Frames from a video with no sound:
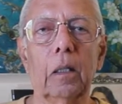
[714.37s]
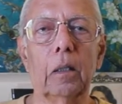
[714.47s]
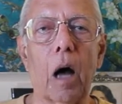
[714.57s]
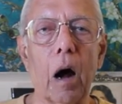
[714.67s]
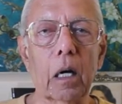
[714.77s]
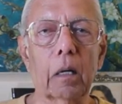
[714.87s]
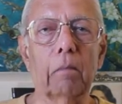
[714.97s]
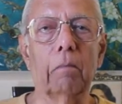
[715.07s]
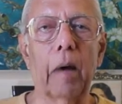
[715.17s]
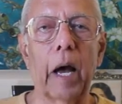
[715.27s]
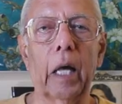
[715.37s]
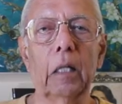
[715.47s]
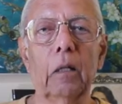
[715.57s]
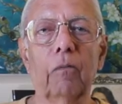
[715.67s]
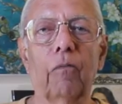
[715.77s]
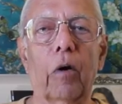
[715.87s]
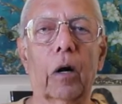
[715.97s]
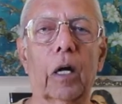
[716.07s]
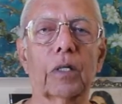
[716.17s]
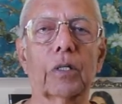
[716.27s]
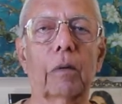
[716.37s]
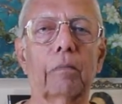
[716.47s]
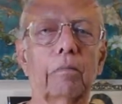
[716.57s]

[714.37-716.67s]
not man for custom."